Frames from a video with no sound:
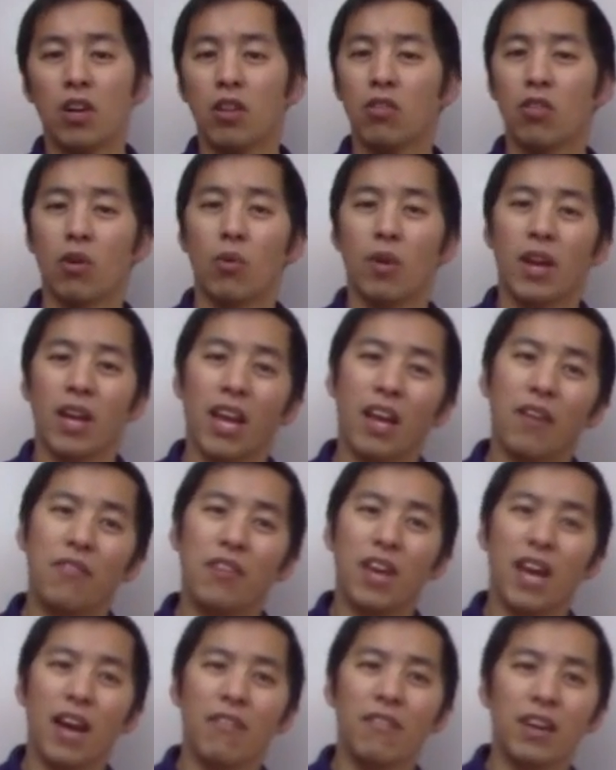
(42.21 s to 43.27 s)
So
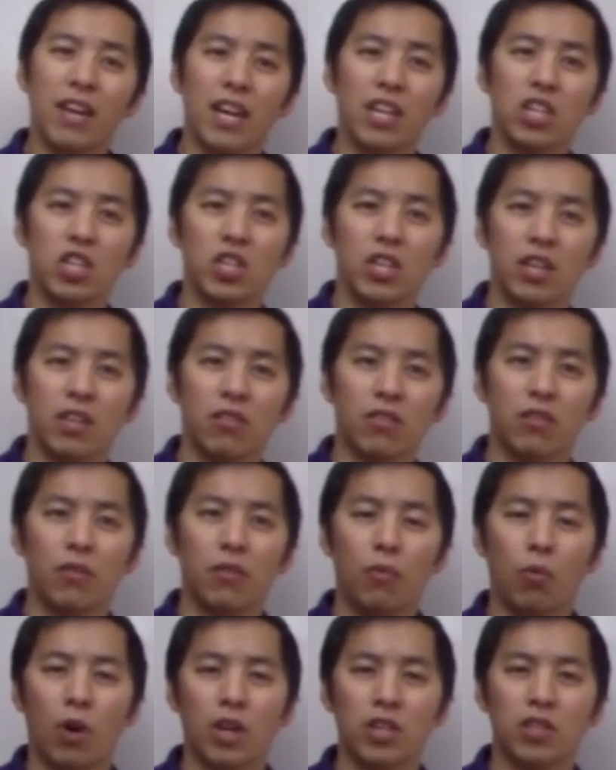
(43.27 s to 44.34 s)
if you haven't had a chance
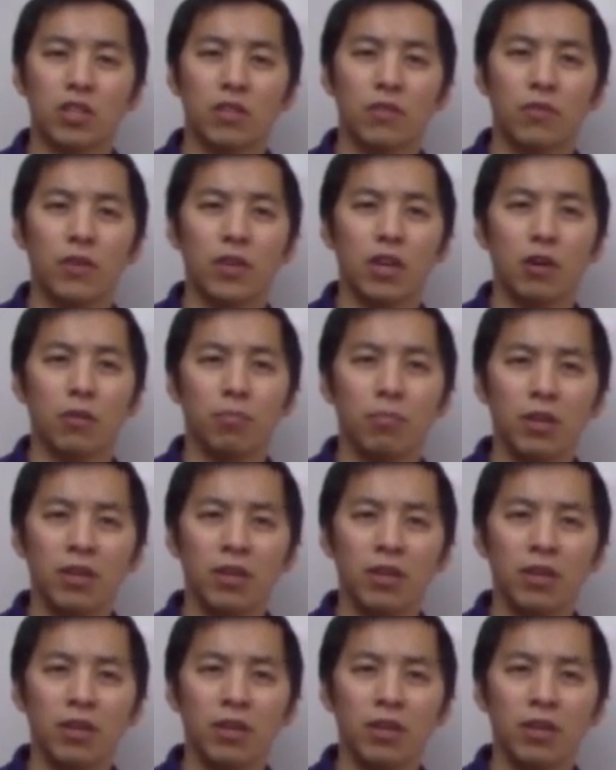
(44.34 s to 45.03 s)
to watch this video,